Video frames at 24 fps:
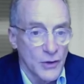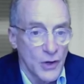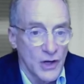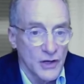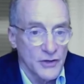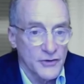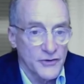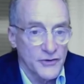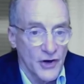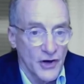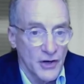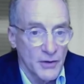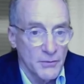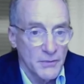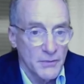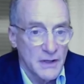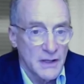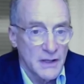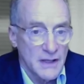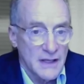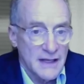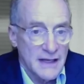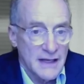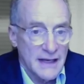long
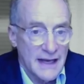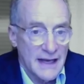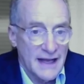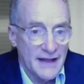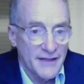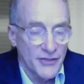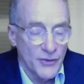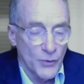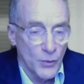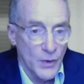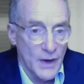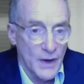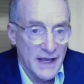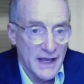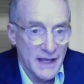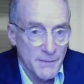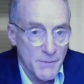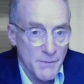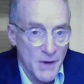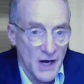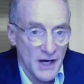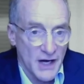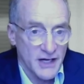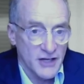term, and the
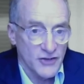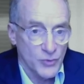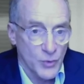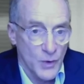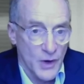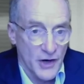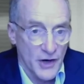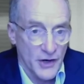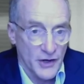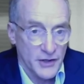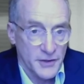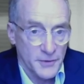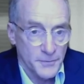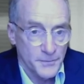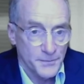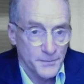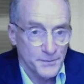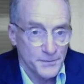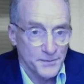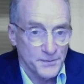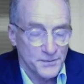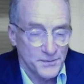way markets work,